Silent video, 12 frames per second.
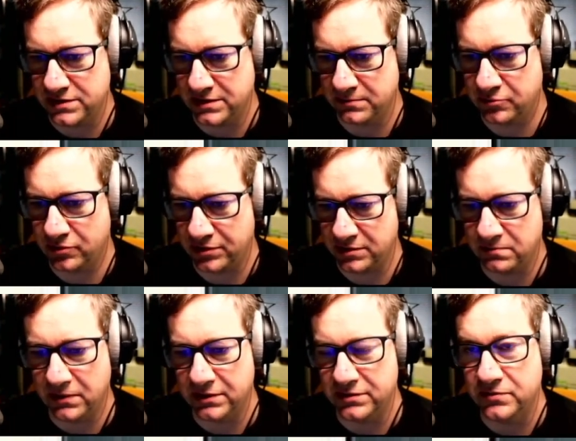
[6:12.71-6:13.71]
a product
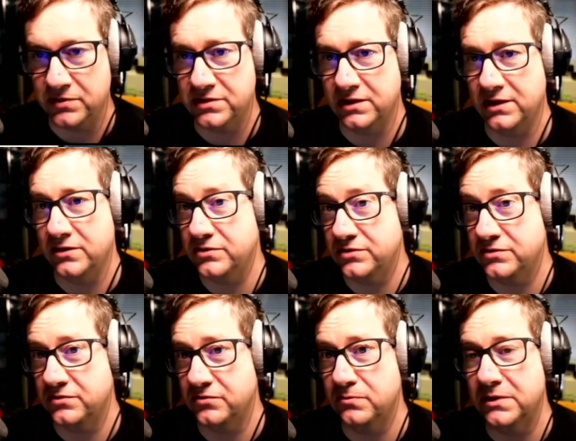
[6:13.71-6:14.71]
mode which allows you to
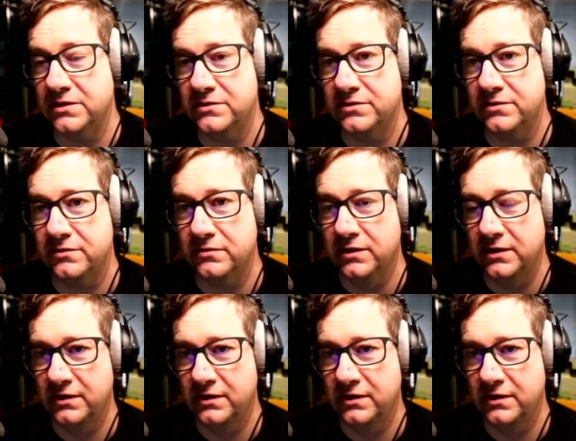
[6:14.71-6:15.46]
zoom into